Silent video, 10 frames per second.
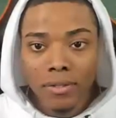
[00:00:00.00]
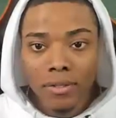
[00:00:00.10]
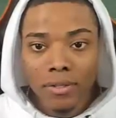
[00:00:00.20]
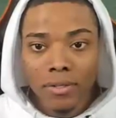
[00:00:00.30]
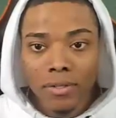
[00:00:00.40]

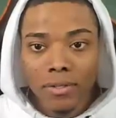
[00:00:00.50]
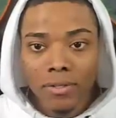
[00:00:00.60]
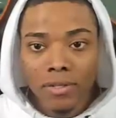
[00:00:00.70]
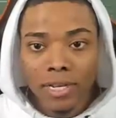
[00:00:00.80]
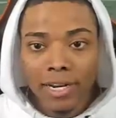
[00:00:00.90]
Expose
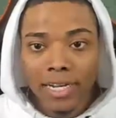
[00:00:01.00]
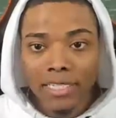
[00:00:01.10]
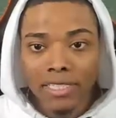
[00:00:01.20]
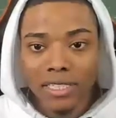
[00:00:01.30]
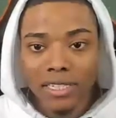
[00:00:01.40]
him.
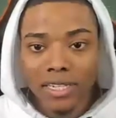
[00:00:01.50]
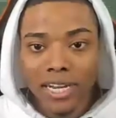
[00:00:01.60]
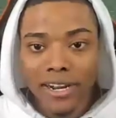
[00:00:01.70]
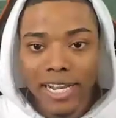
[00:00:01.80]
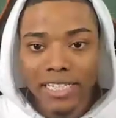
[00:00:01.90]

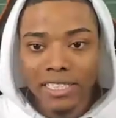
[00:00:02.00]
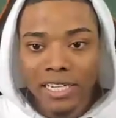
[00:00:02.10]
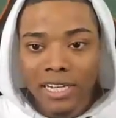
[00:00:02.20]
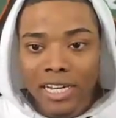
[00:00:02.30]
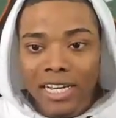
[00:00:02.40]
Expose
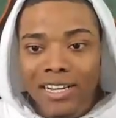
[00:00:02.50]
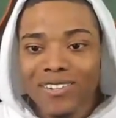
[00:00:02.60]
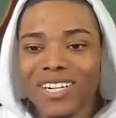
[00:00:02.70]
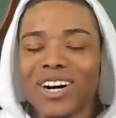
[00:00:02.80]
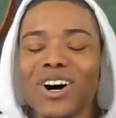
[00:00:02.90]

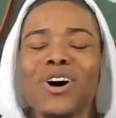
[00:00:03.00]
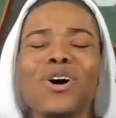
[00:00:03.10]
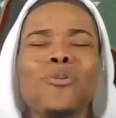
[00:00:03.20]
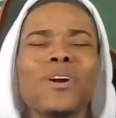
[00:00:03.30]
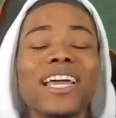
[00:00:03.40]
him.
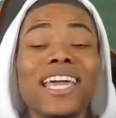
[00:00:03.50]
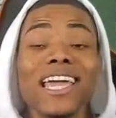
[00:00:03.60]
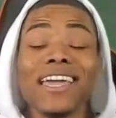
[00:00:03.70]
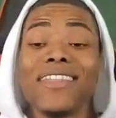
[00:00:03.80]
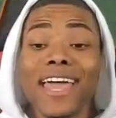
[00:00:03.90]
Oh, we're
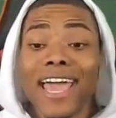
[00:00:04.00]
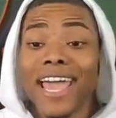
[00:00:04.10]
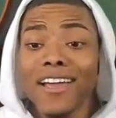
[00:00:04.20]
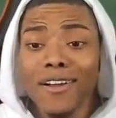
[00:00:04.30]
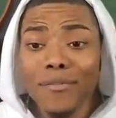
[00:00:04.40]
getting the
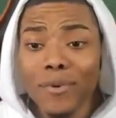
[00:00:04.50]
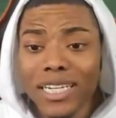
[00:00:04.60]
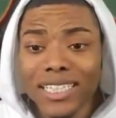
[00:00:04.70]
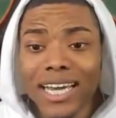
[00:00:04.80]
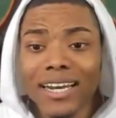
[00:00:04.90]
air. We
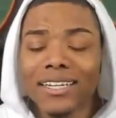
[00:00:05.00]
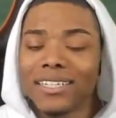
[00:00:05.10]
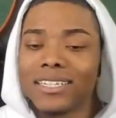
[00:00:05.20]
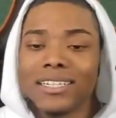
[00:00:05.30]
just gotta.